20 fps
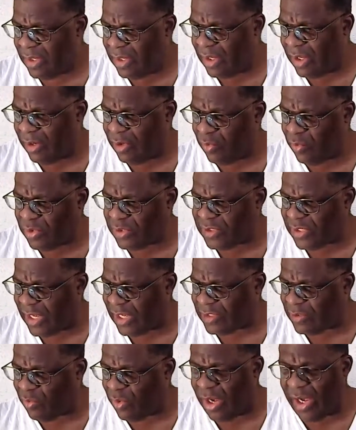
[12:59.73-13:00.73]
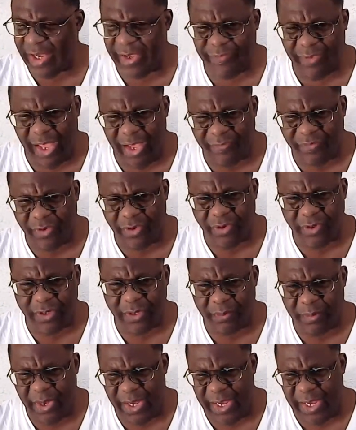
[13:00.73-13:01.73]
I don't know what size they were. I have to look at the
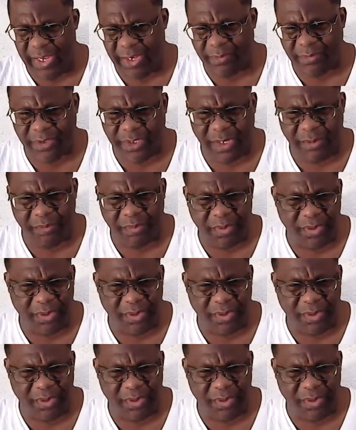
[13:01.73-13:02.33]
bag. 10.